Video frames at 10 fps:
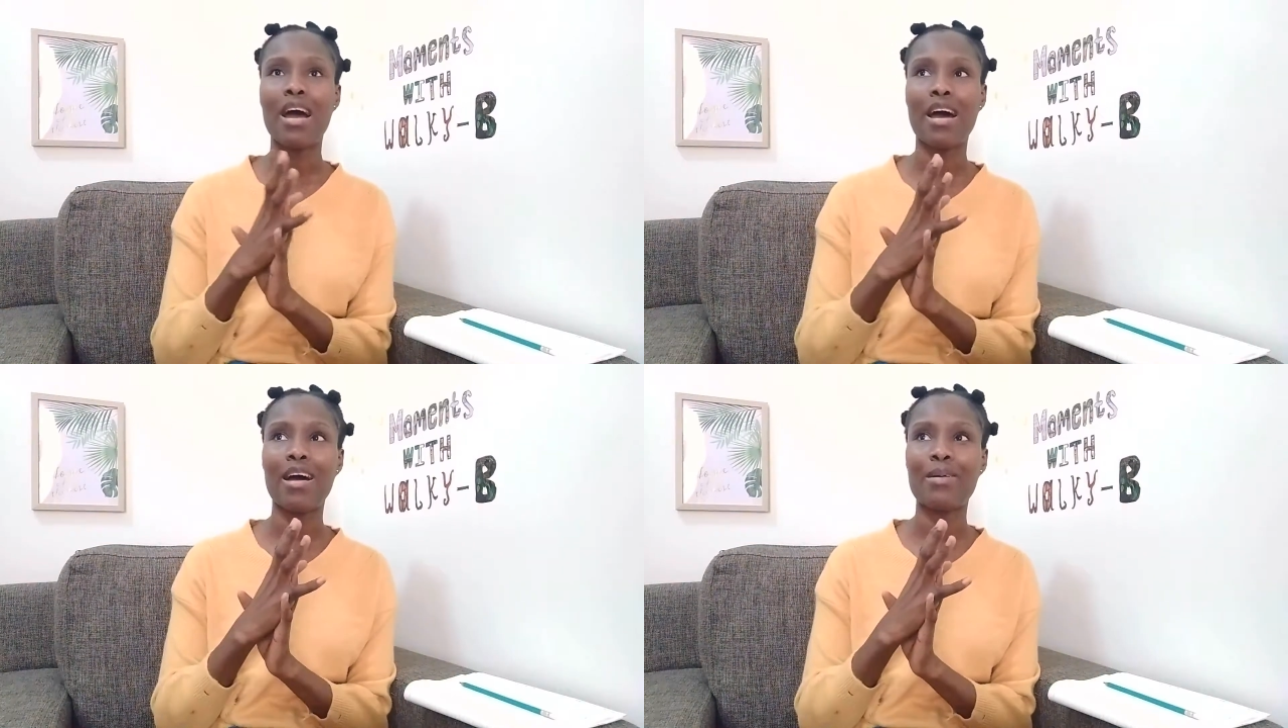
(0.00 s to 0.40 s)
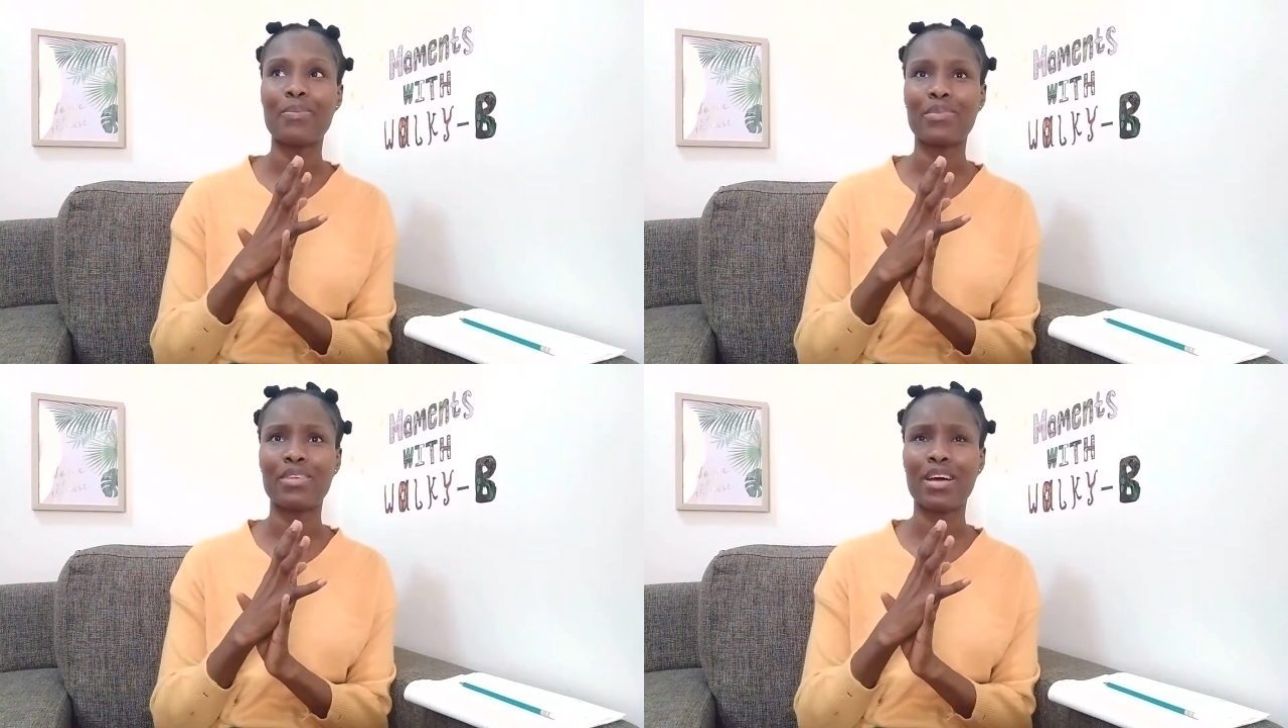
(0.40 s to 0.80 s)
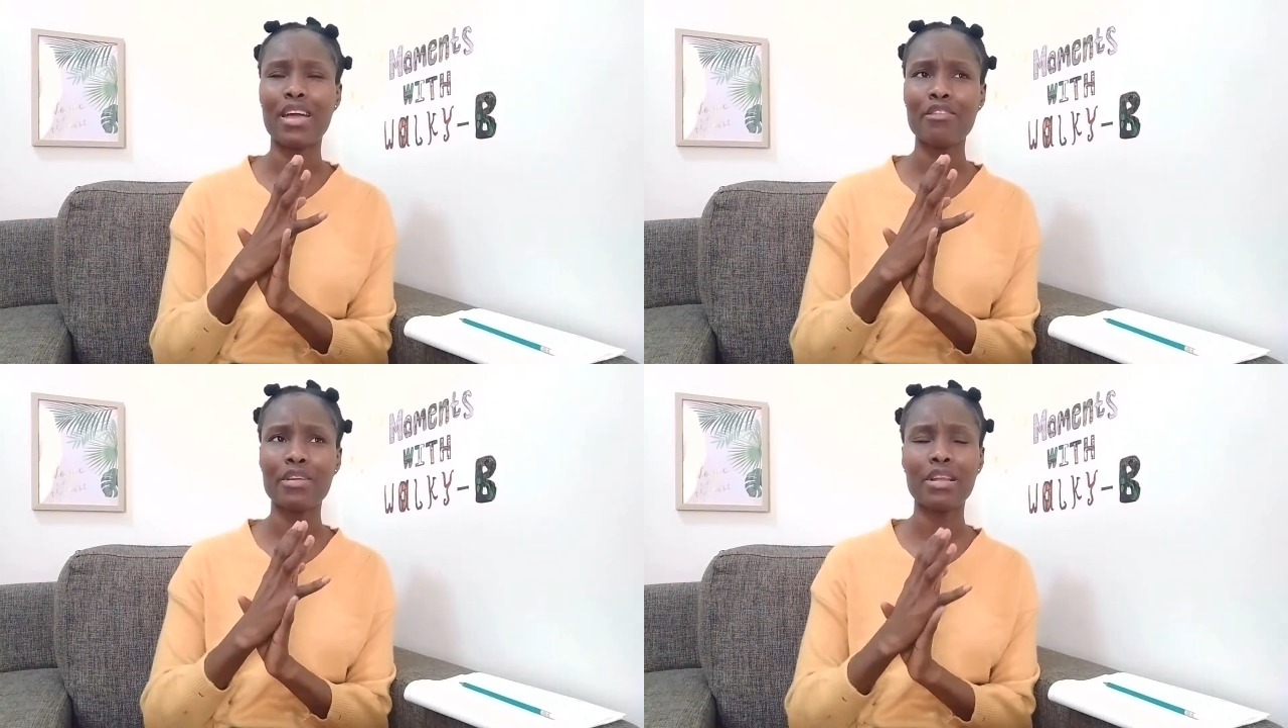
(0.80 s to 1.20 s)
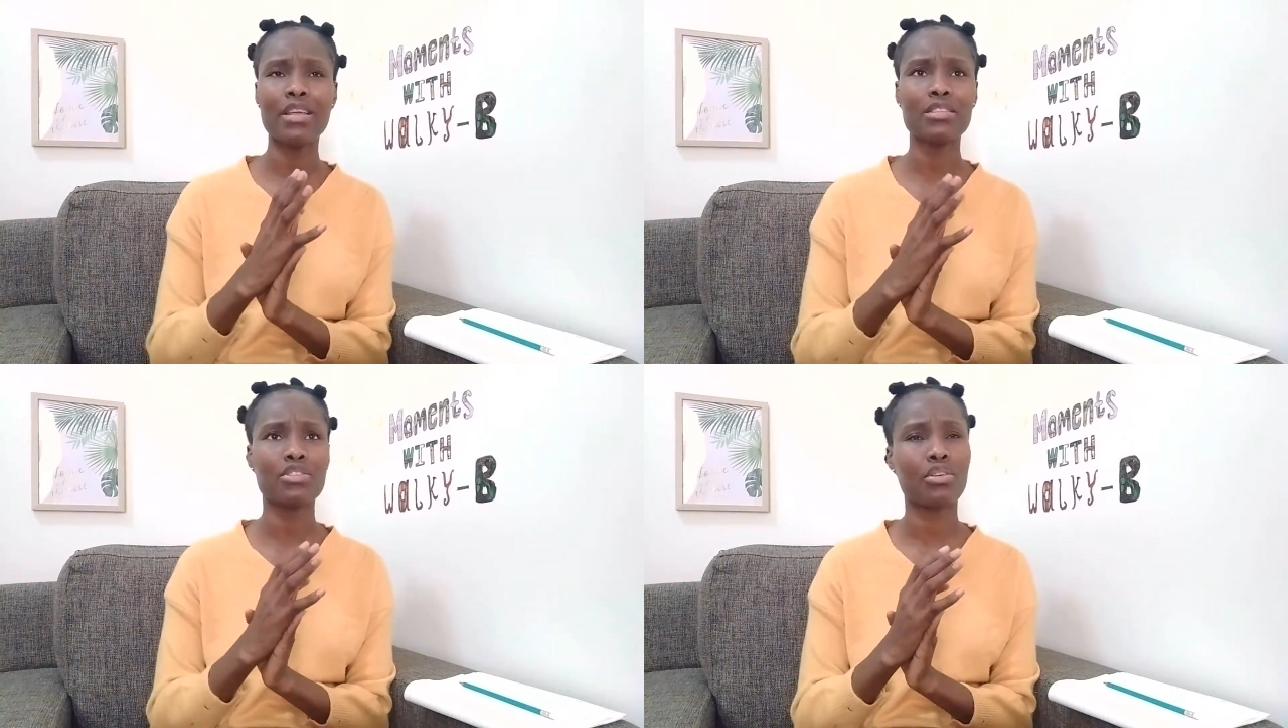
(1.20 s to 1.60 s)
I
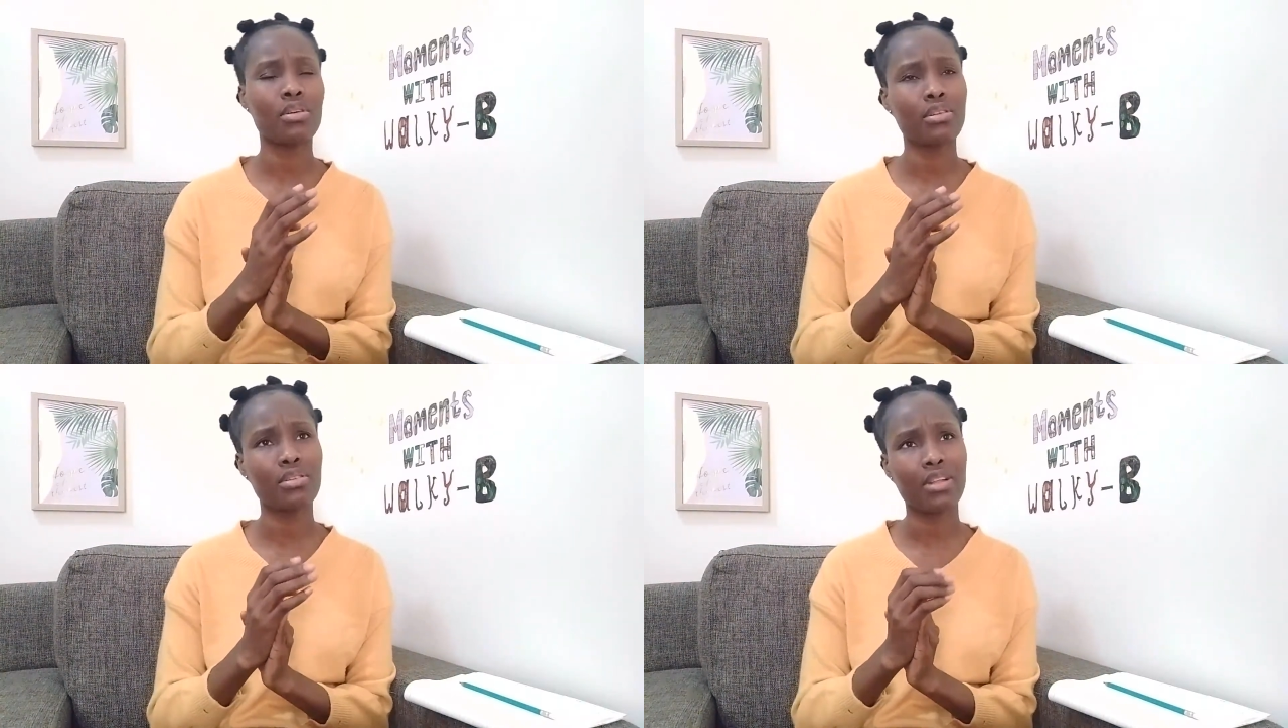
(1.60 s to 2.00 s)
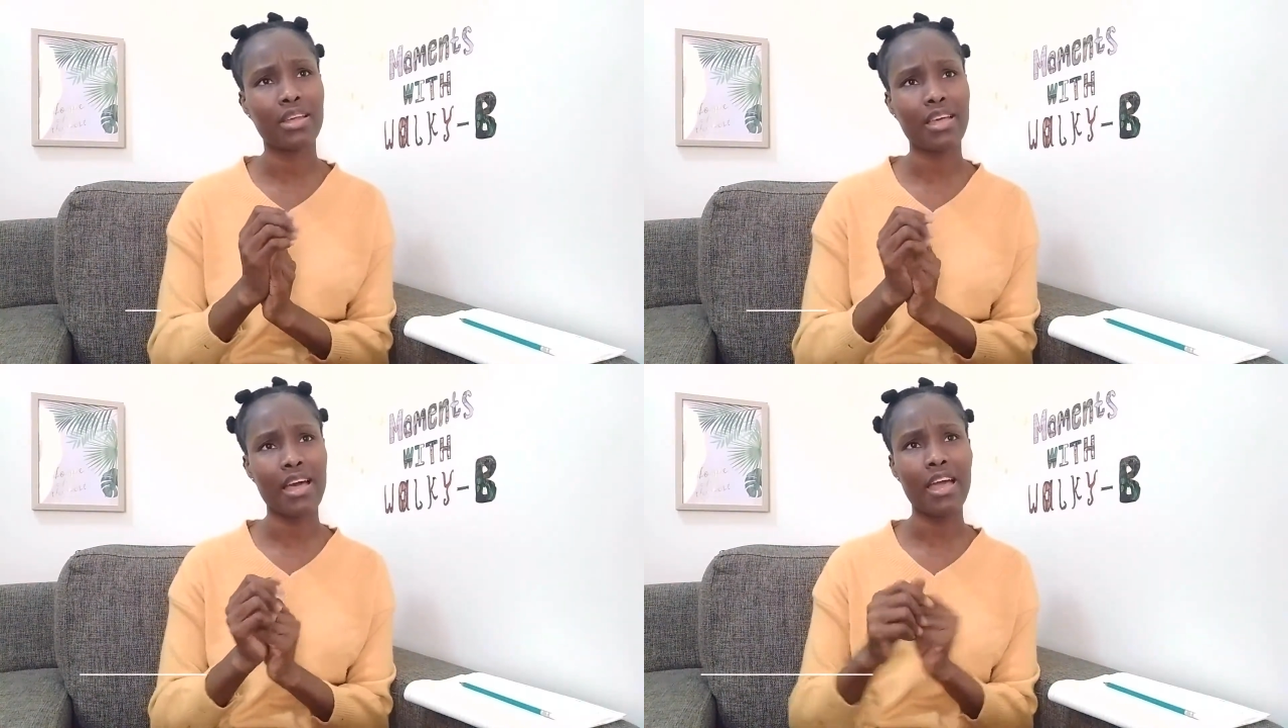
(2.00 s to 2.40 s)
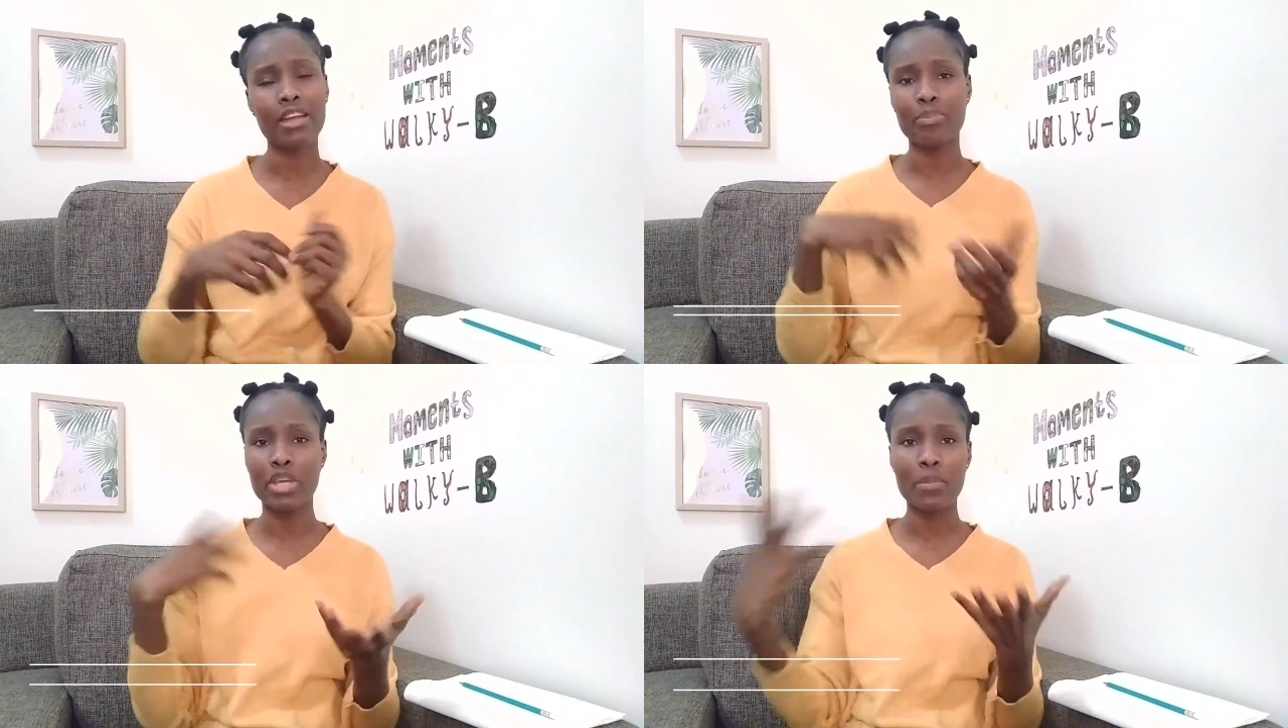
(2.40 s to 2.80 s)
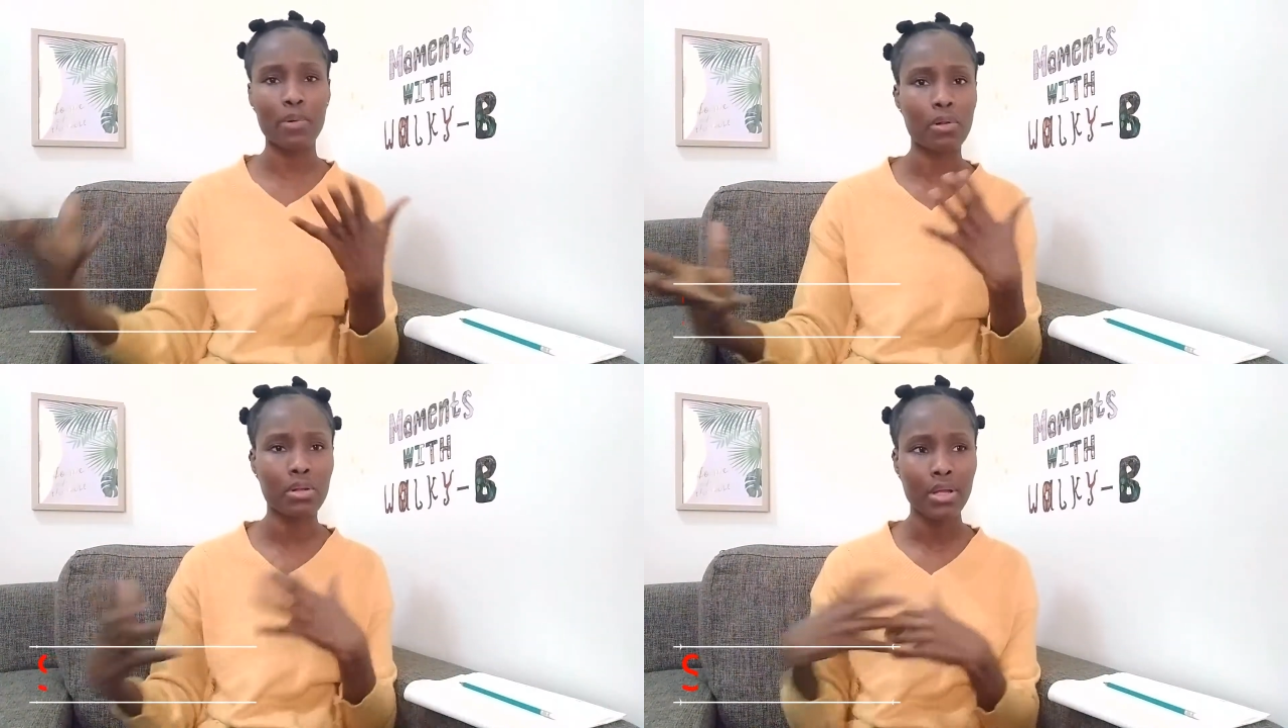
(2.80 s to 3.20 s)
realized, like I had
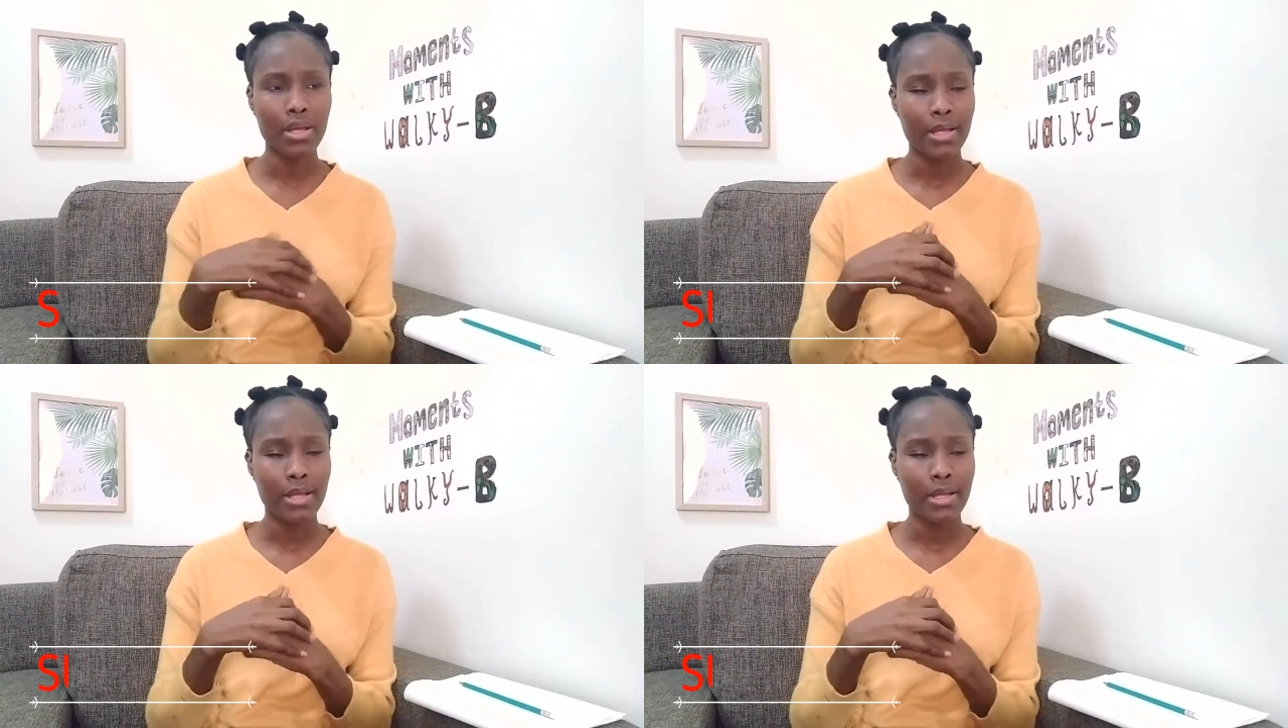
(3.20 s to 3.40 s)
people